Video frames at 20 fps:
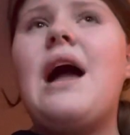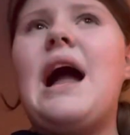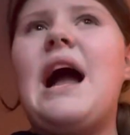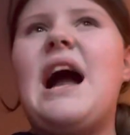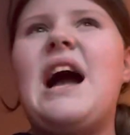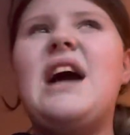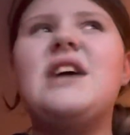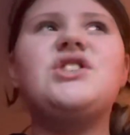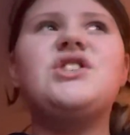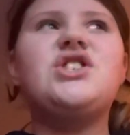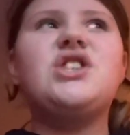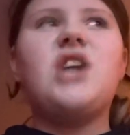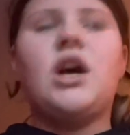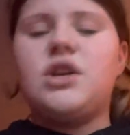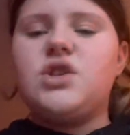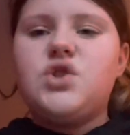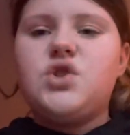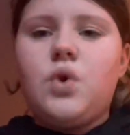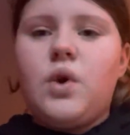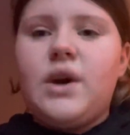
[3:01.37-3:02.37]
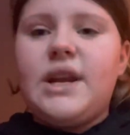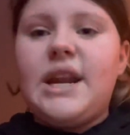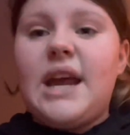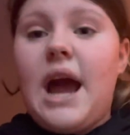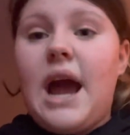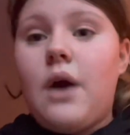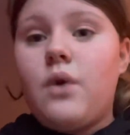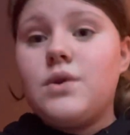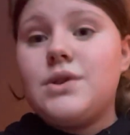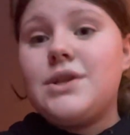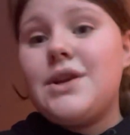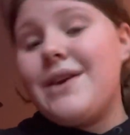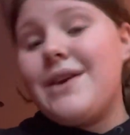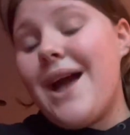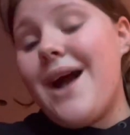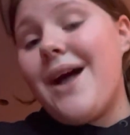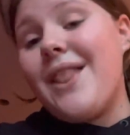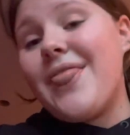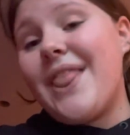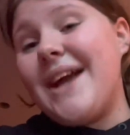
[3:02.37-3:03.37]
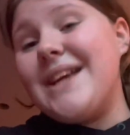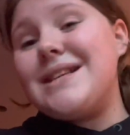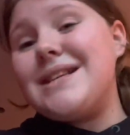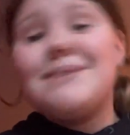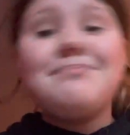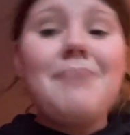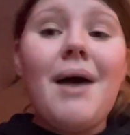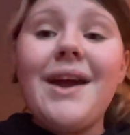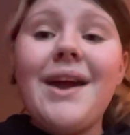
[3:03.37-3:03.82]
and just like sorting it out. So yeah, thanks, bye